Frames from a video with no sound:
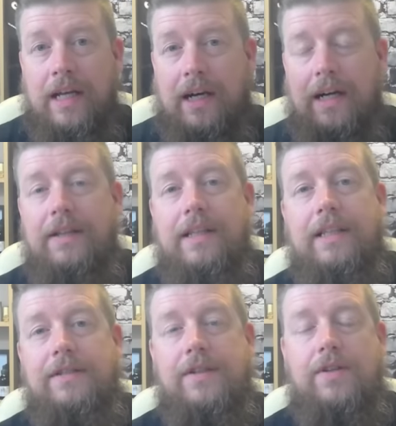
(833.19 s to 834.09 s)
I think
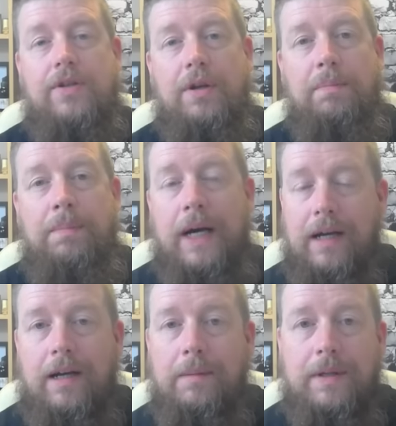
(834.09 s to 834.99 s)
this is a
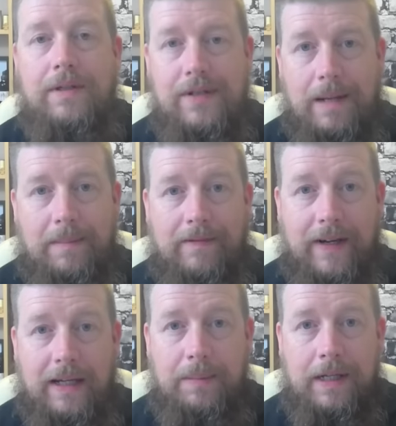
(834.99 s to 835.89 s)
superb summer
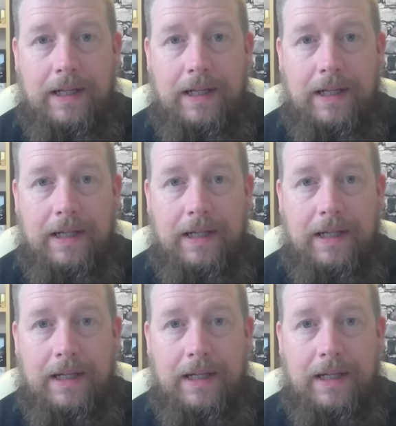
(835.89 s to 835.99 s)
vape.